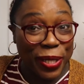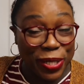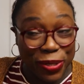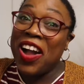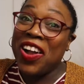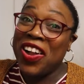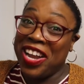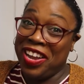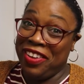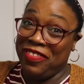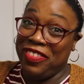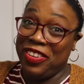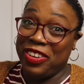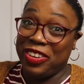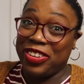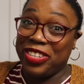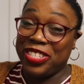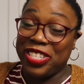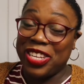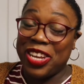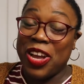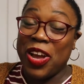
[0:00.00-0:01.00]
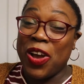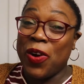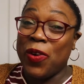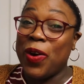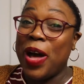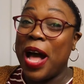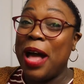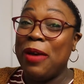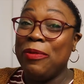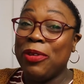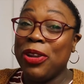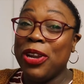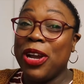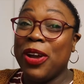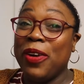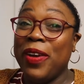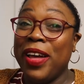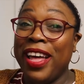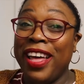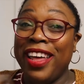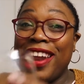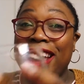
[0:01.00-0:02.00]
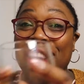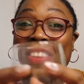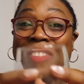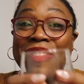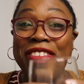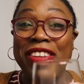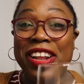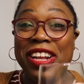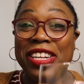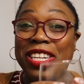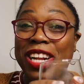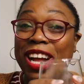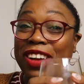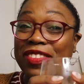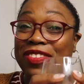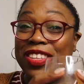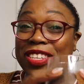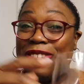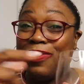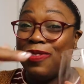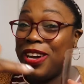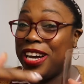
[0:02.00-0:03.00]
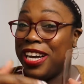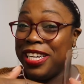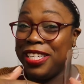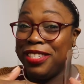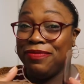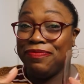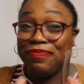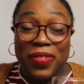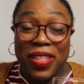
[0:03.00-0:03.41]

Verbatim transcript: All right, folks. Well, I'm going to go ahead and finish off this wine.